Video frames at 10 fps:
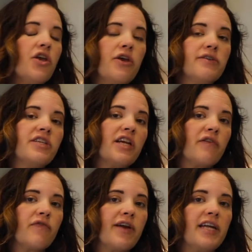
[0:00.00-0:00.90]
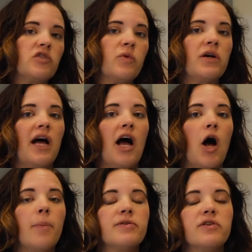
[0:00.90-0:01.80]
using your fridge will
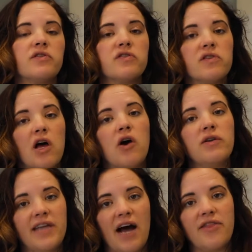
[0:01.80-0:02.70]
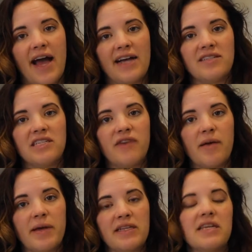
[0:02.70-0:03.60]
help to slow down the acid
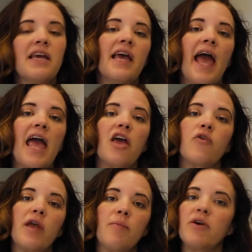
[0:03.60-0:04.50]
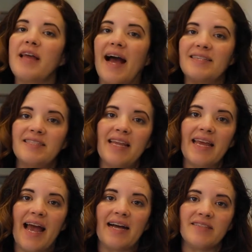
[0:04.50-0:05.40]
development and create more of the
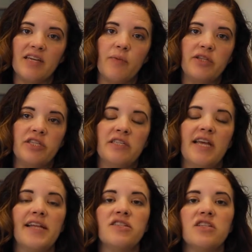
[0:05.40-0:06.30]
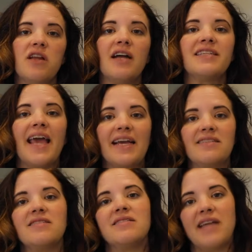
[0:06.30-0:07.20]
acetic acid, which tends to not
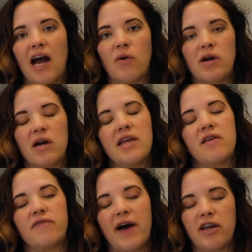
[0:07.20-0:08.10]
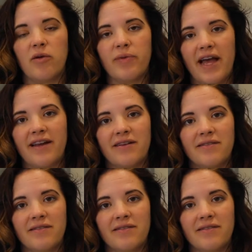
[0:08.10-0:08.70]
taste as sour in the final bread.